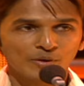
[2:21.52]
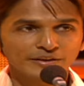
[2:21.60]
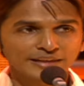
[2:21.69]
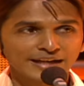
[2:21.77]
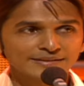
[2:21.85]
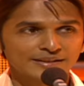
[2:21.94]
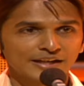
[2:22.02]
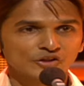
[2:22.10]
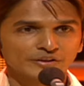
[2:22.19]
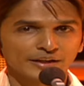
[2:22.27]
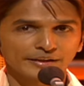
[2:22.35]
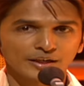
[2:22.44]
I want to thank
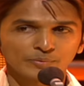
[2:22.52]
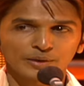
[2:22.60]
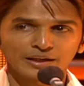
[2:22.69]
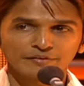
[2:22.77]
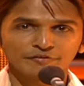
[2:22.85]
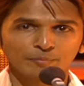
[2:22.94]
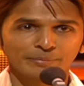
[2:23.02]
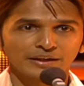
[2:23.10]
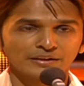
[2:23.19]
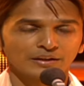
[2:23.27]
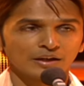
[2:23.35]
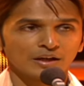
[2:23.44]
Sajid Nadiadwala for
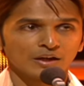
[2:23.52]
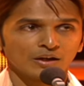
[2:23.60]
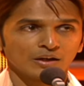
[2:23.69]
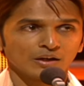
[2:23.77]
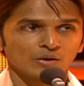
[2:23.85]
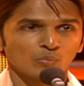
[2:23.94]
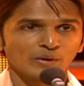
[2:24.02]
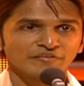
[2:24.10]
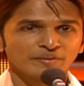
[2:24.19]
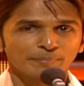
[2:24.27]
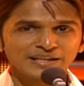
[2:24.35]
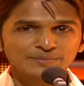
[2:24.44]
being
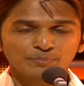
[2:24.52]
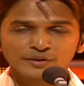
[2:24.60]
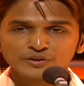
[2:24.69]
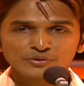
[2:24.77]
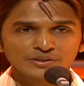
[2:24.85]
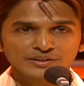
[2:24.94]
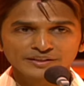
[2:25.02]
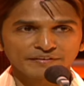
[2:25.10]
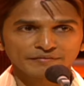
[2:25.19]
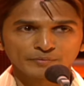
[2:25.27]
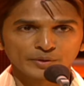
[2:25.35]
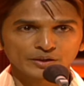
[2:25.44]
one of the best producers
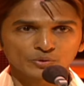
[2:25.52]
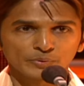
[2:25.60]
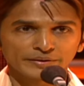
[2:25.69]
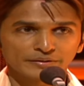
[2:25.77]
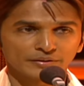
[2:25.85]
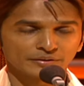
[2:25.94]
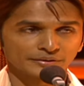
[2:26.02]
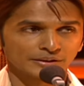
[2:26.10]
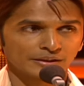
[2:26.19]
I've ever worked with.